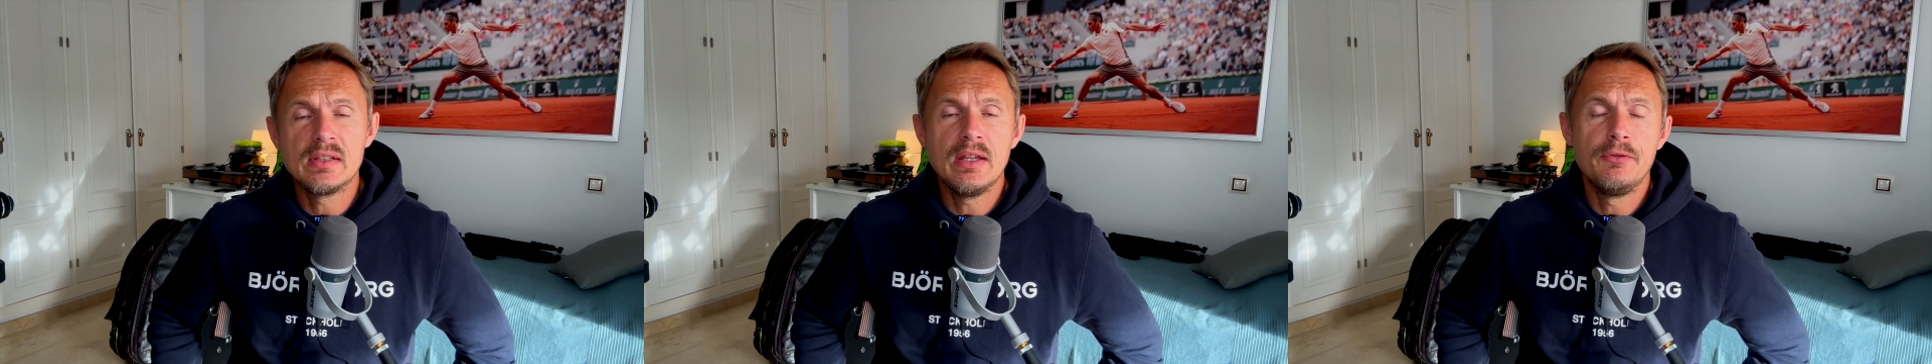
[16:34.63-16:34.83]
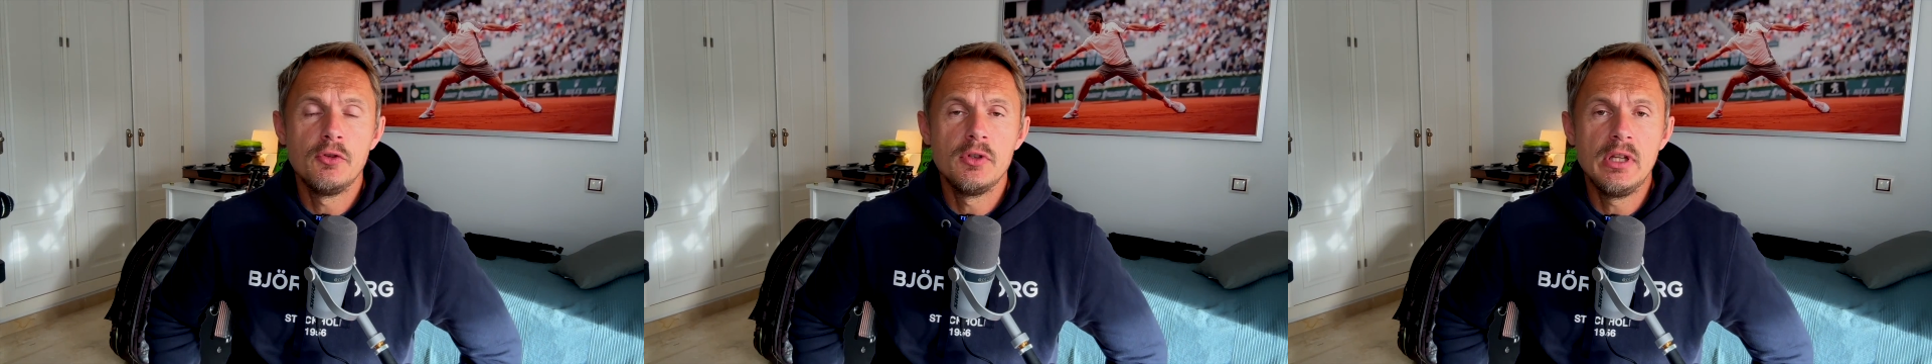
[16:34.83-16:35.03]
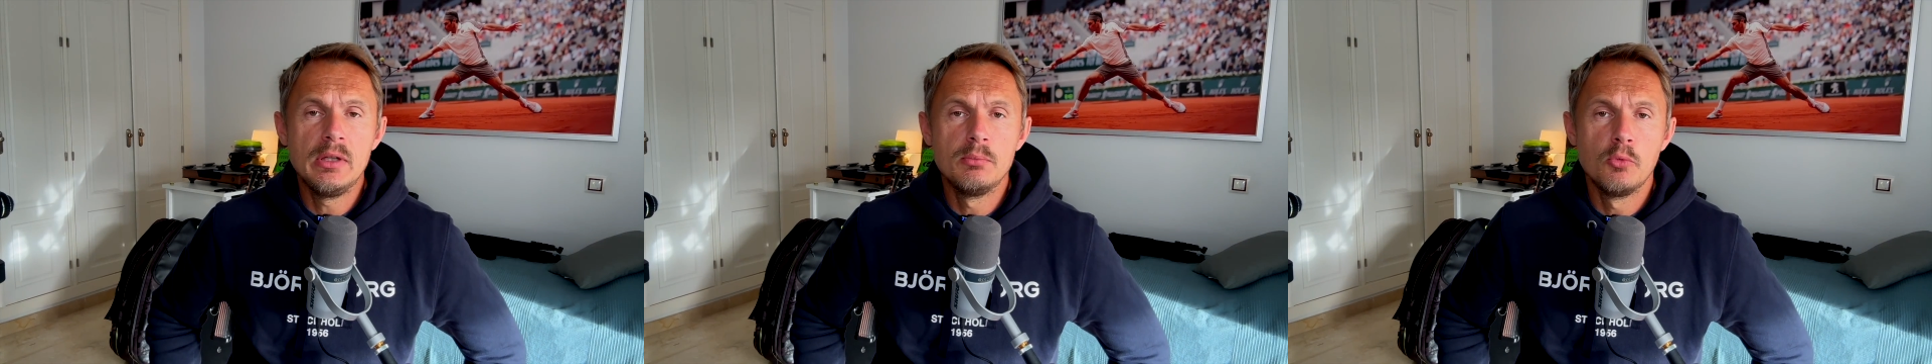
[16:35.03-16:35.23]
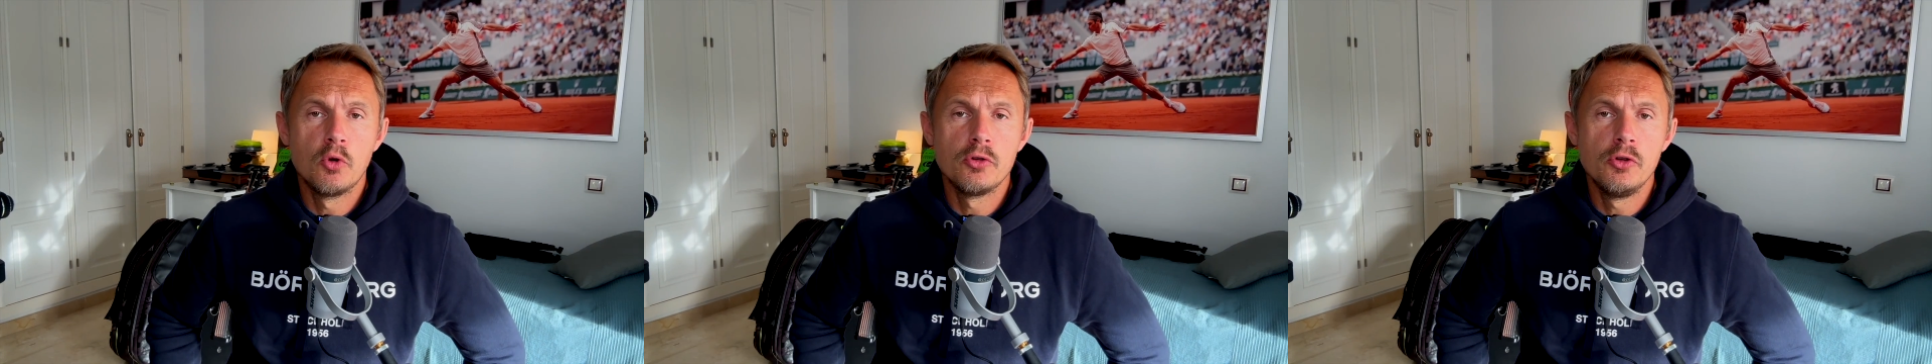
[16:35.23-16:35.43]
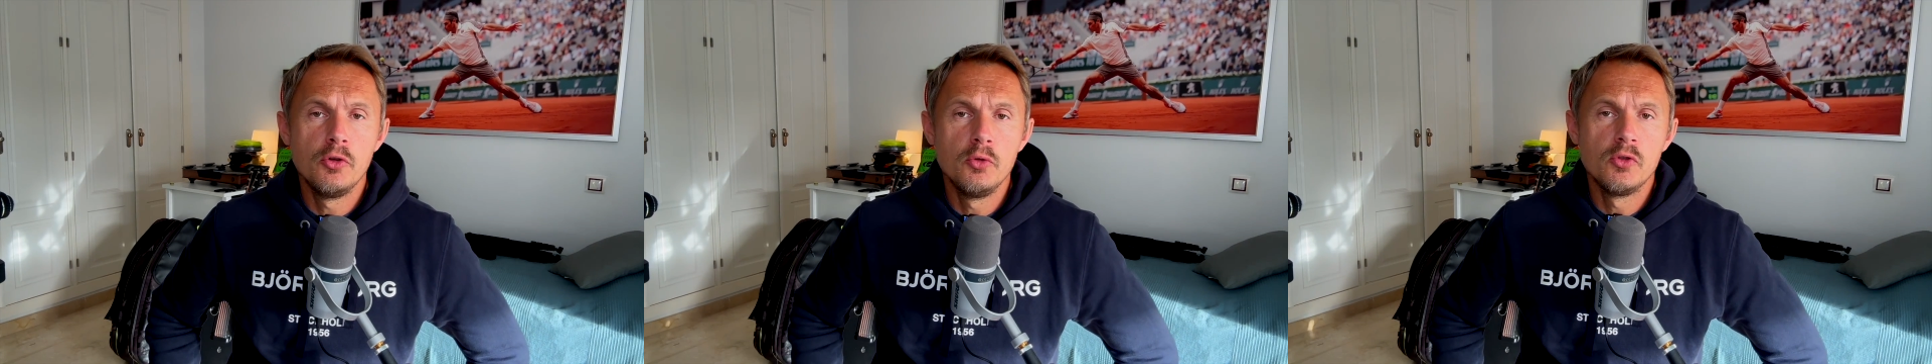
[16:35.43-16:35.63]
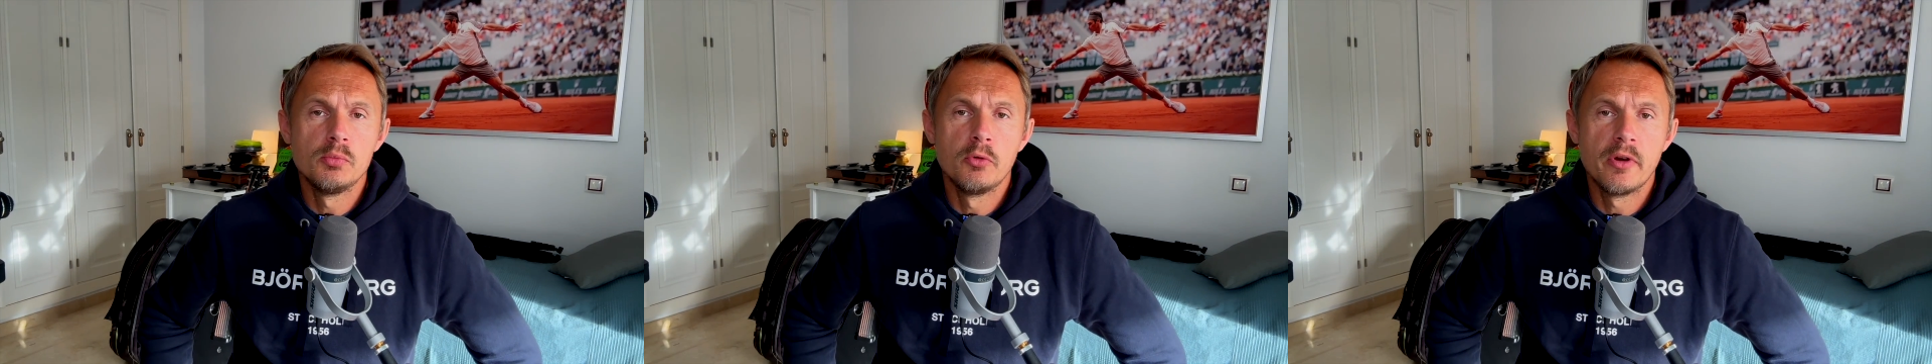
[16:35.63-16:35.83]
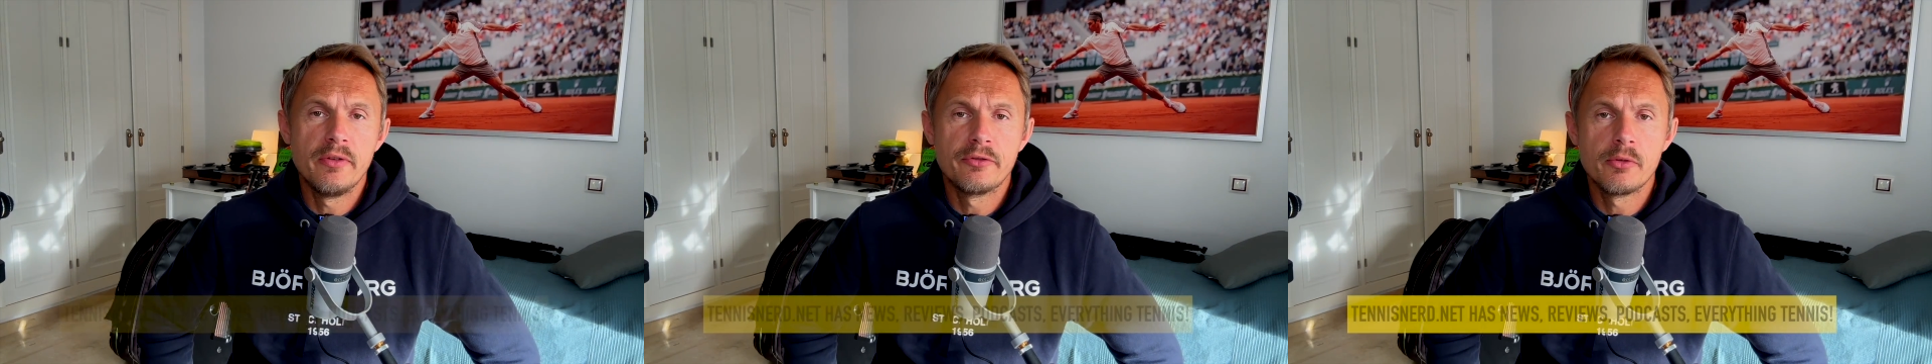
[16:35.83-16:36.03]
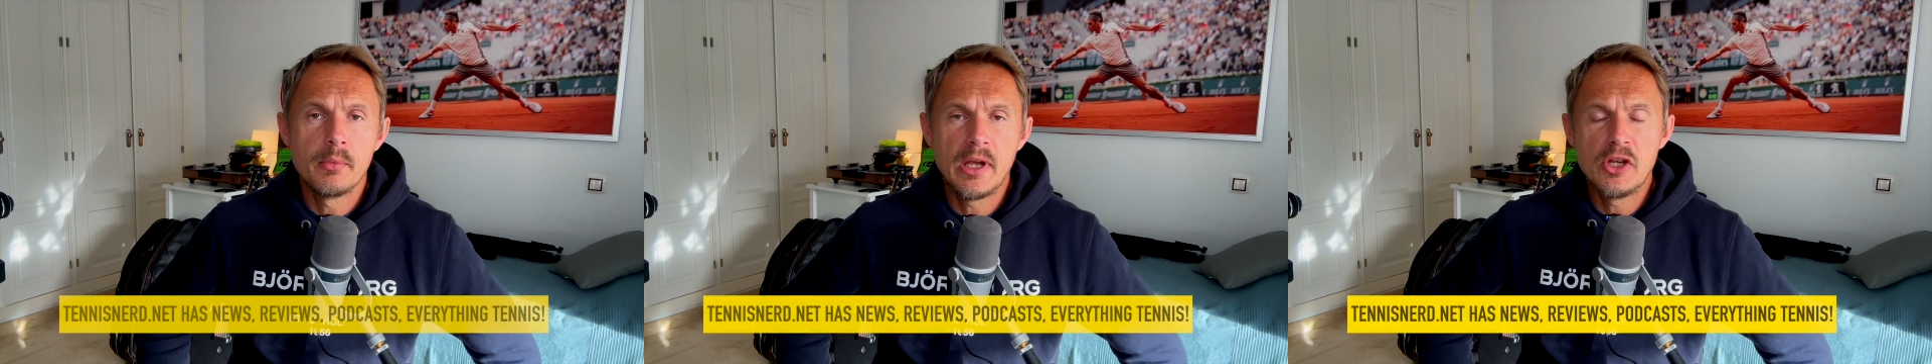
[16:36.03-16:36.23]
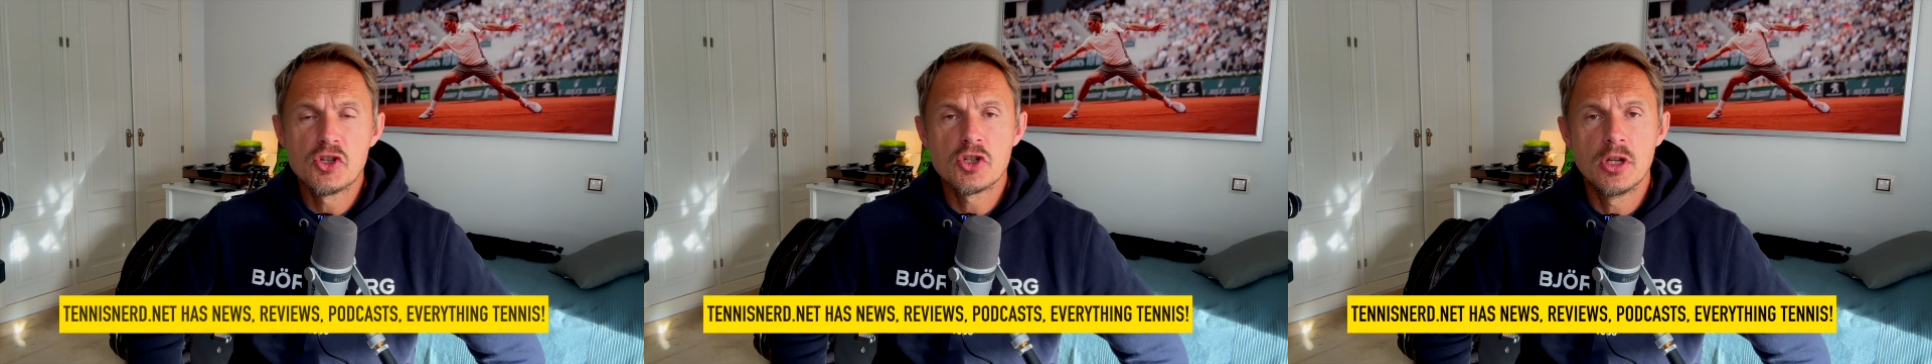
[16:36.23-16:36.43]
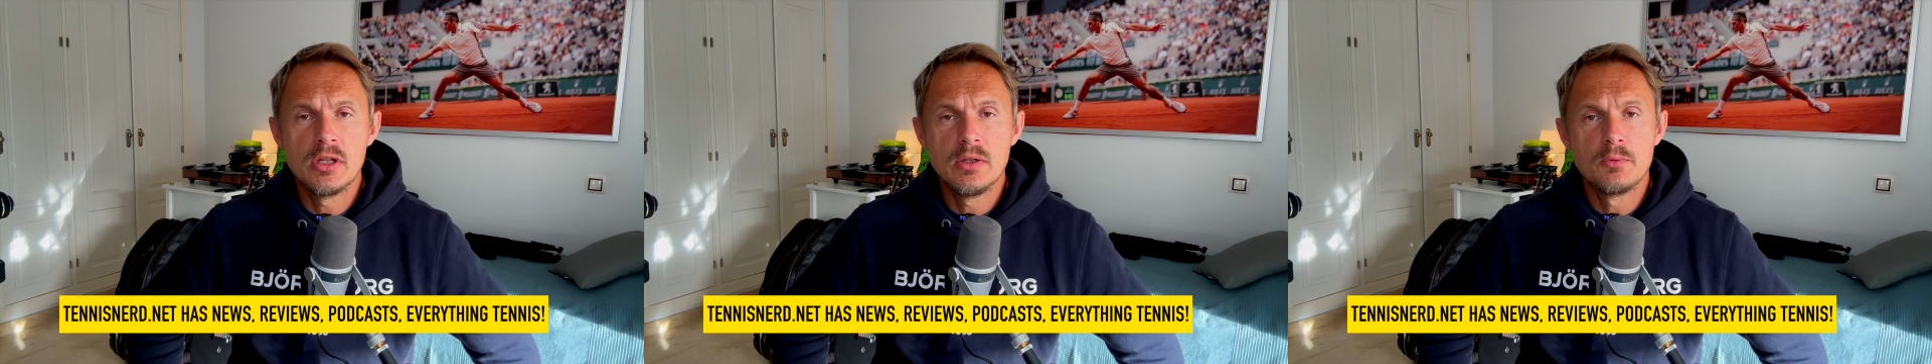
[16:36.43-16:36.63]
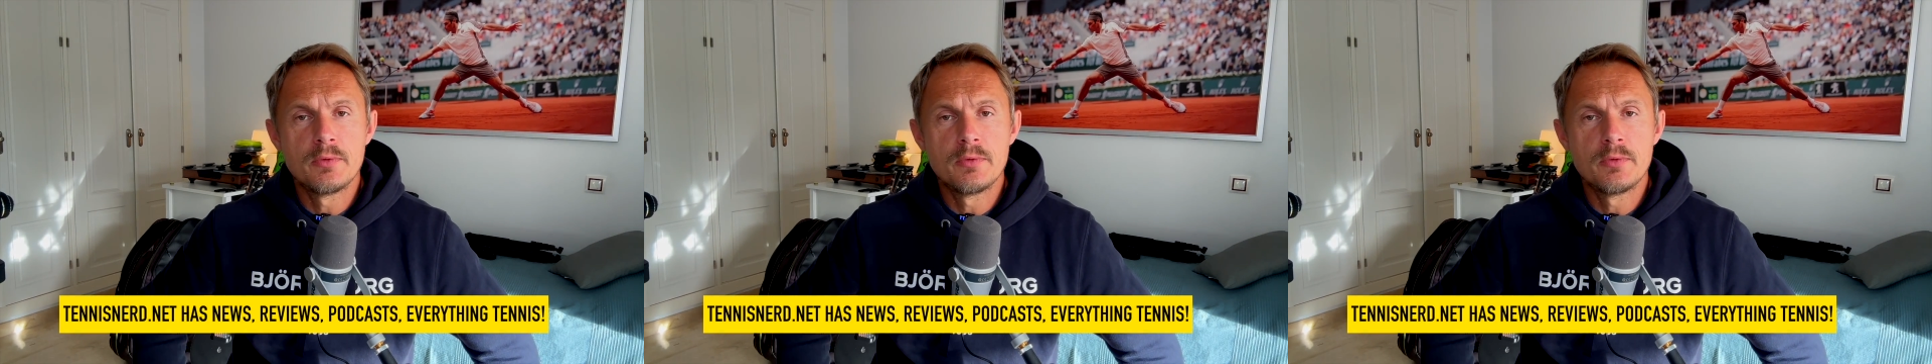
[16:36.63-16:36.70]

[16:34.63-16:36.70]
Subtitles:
If you need more news, more information,